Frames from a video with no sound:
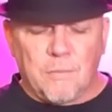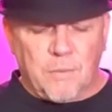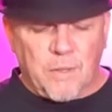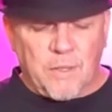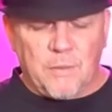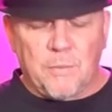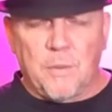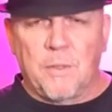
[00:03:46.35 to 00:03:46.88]

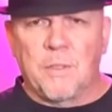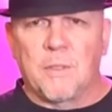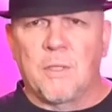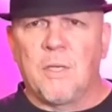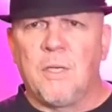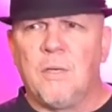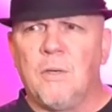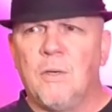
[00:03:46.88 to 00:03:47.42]
Plays with his
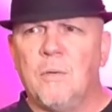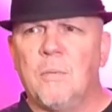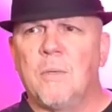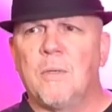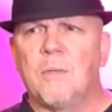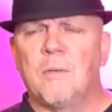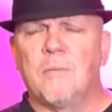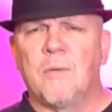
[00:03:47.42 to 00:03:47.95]
cube,
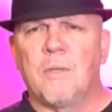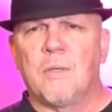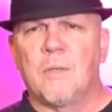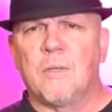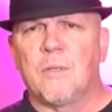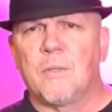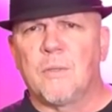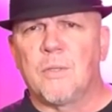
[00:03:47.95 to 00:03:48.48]

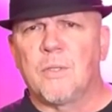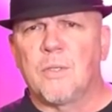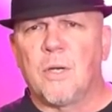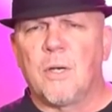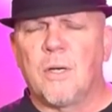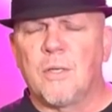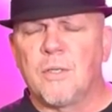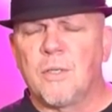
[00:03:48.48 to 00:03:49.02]
return to his
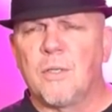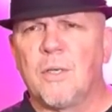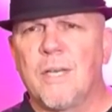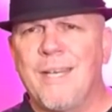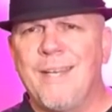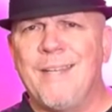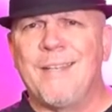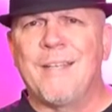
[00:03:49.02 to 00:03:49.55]
charger.
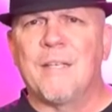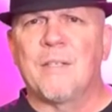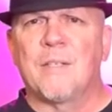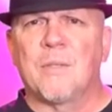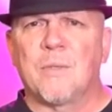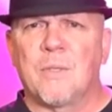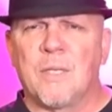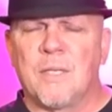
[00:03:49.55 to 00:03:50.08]
He does
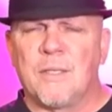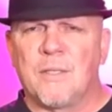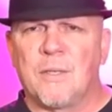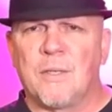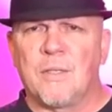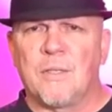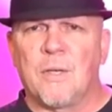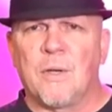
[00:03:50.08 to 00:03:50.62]
those things
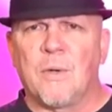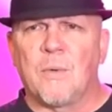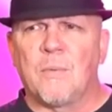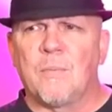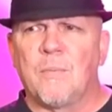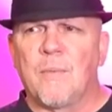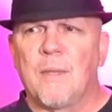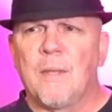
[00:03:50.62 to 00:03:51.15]
on his own.
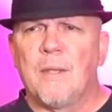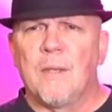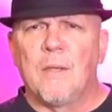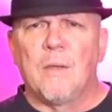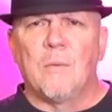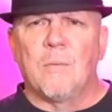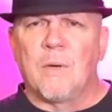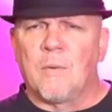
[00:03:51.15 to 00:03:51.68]

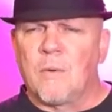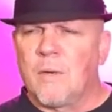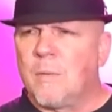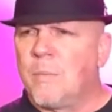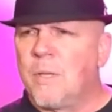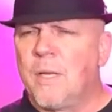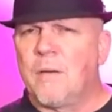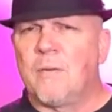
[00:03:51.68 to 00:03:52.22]
When I want
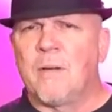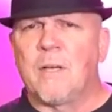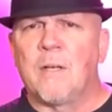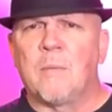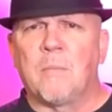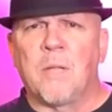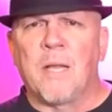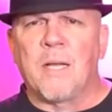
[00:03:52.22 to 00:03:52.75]
to play around
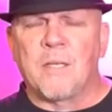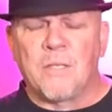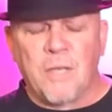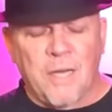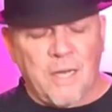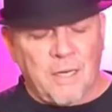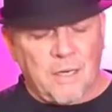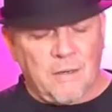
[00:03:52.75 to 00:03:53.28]
a
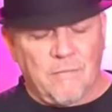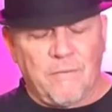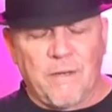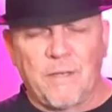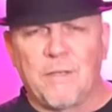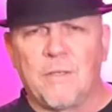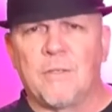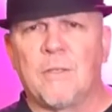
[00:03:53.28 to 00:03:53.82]
blackjack,
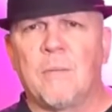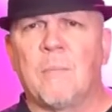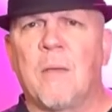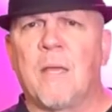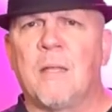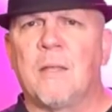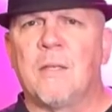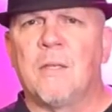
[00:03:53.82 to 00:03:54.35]
Vector's the
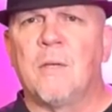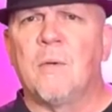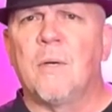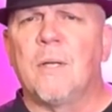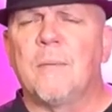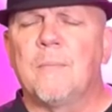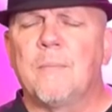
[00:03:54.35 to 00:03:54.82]
man to do it.